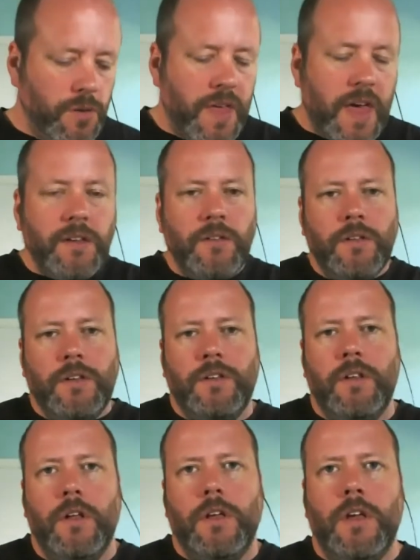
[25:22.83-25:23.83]
then
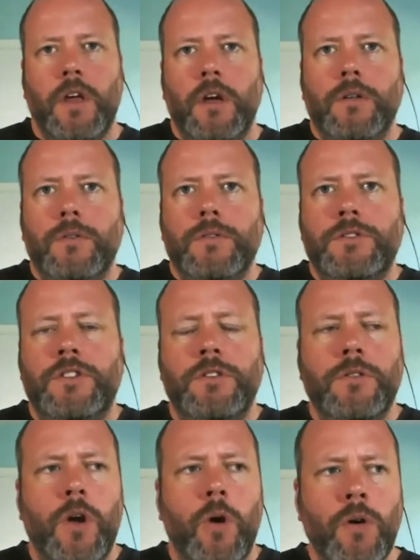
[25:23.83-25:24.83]
do you
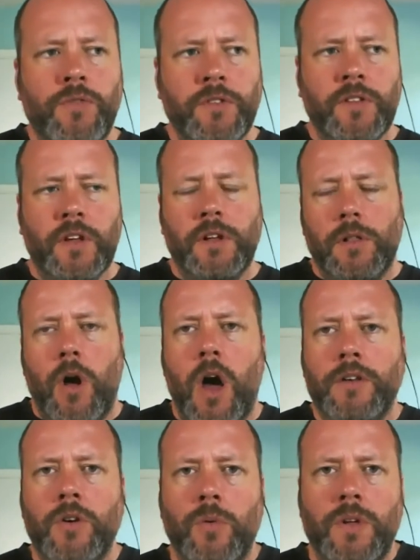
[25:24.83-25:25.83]
know if there's like a
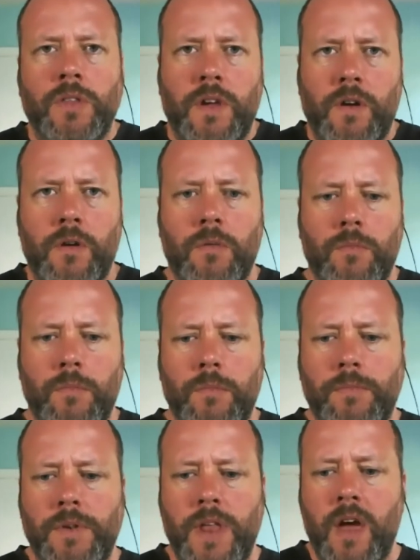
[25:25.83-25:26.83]
lot going there
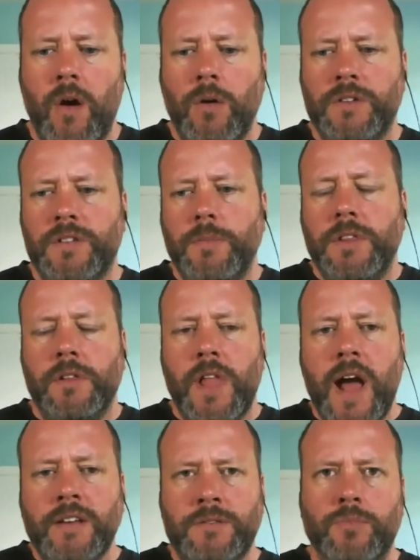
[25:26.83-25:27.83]
now? Cuz I mean the last